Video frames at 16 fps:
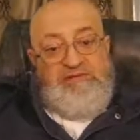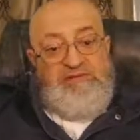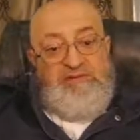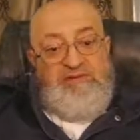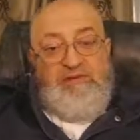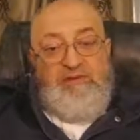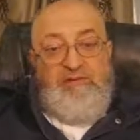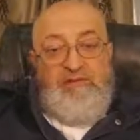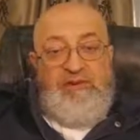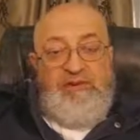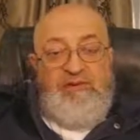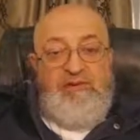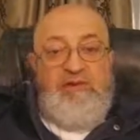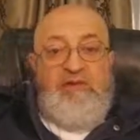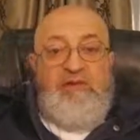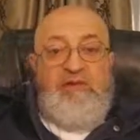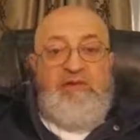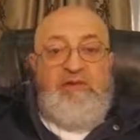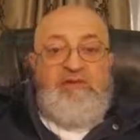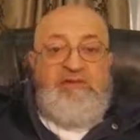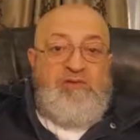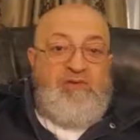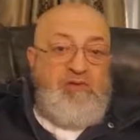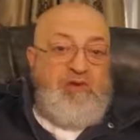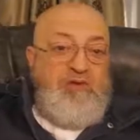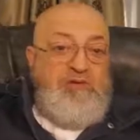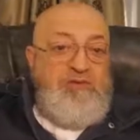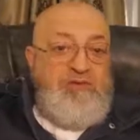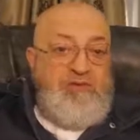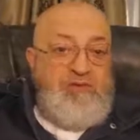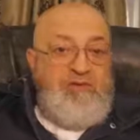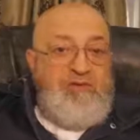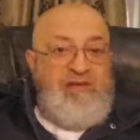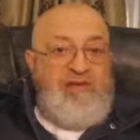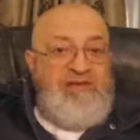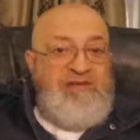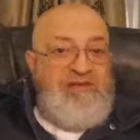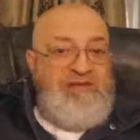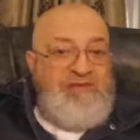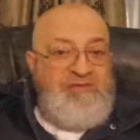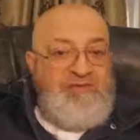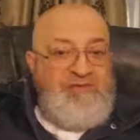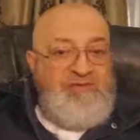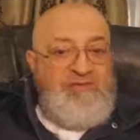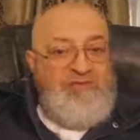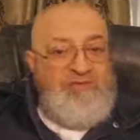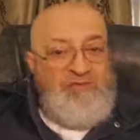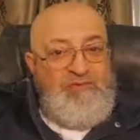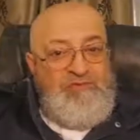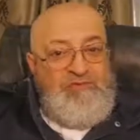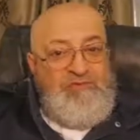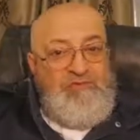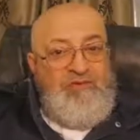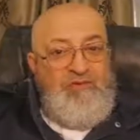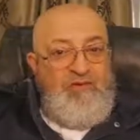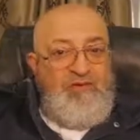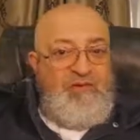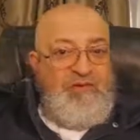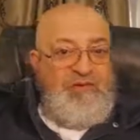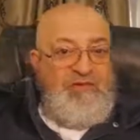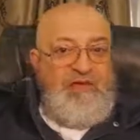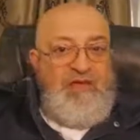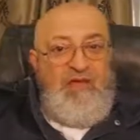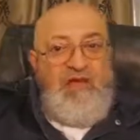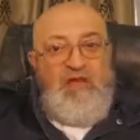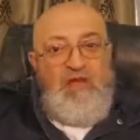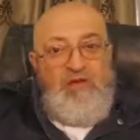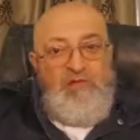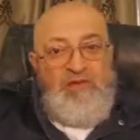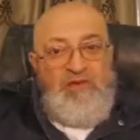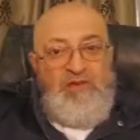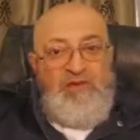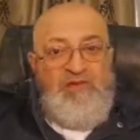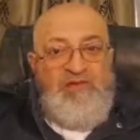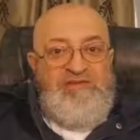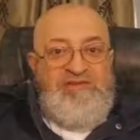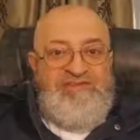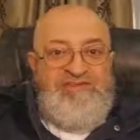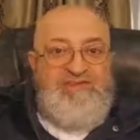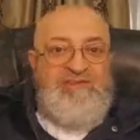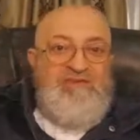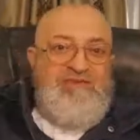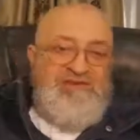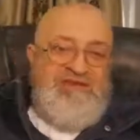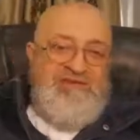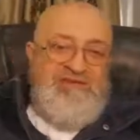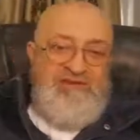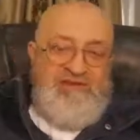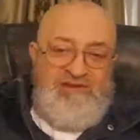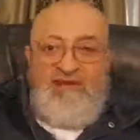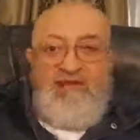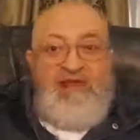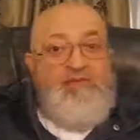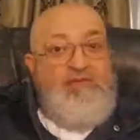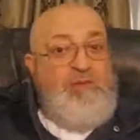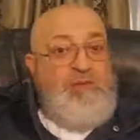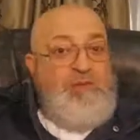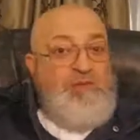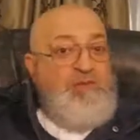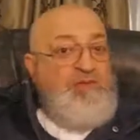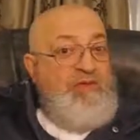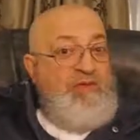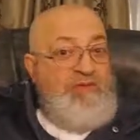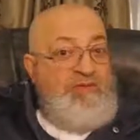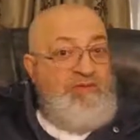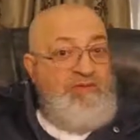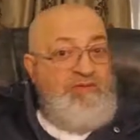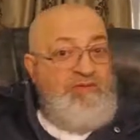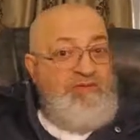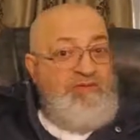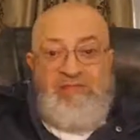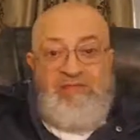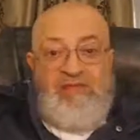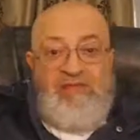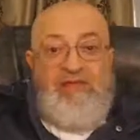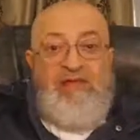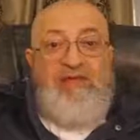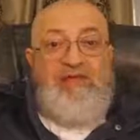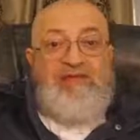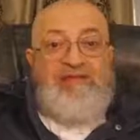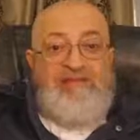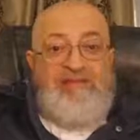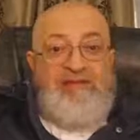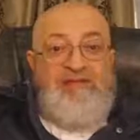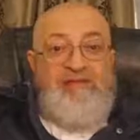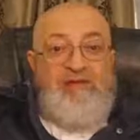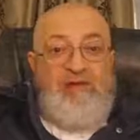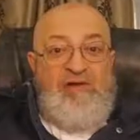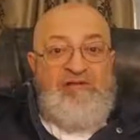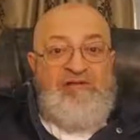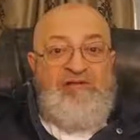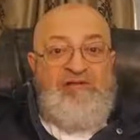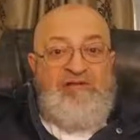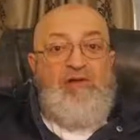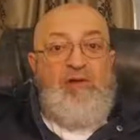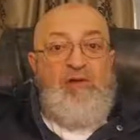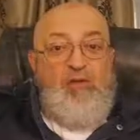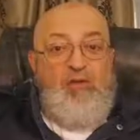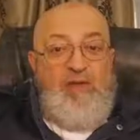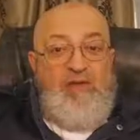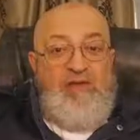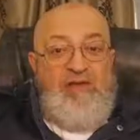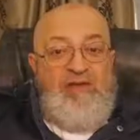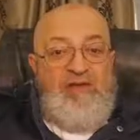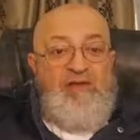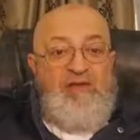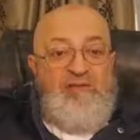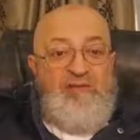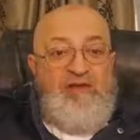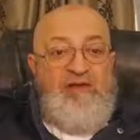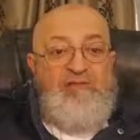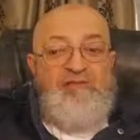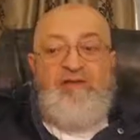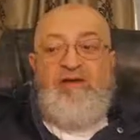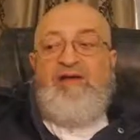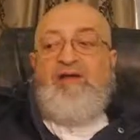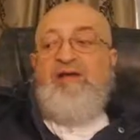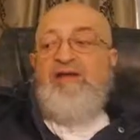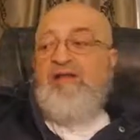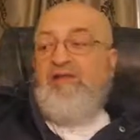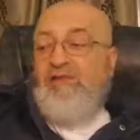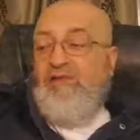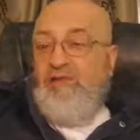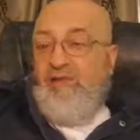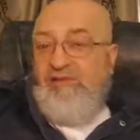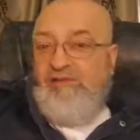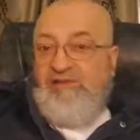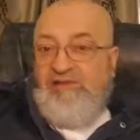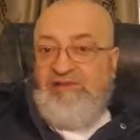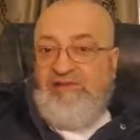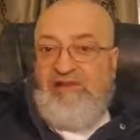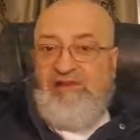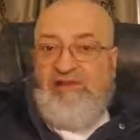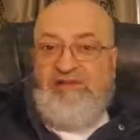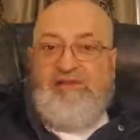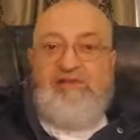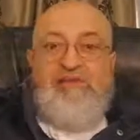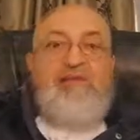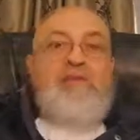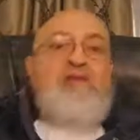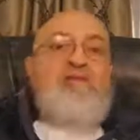their career. So you go to them, they'll tell you if it's original or not, how many carats, etc., etc. And the people of Hadith, they had set for us a way to verify the authentic Hadith